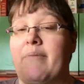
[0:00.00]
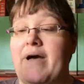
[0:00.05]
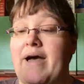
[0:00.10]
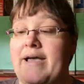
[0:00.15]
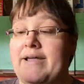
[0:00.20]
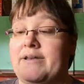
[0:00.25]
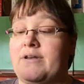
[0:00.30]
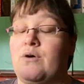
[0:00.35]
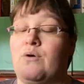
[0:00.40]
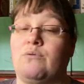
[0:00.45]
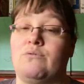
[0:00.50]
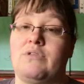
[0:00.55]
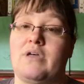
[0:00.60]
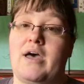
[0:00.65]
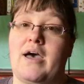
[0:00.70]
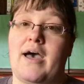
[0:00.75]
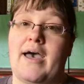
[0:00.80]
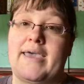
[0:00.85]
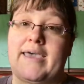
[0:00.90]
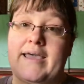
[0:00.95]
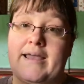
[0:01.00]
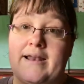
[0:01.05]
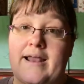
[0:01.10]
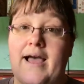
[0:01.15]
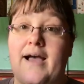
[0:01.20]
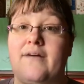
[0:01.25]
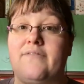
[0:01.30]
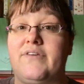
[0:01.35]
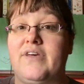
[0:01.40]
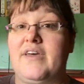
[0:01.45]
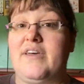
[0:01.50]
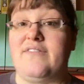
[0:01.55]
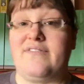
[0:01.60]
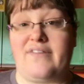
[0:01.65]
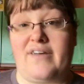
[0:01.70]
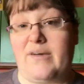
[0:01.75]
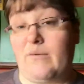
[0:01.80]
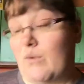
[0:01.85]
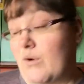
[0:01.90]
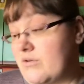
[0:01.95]
but I know that I can have it if
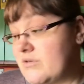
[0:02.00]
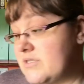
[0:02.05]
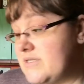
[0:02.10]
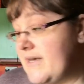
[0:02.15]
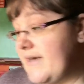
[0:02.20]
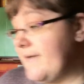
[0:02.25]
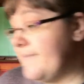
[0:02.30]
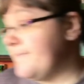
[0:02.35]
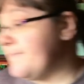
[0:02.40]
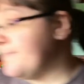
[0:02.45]
I want it.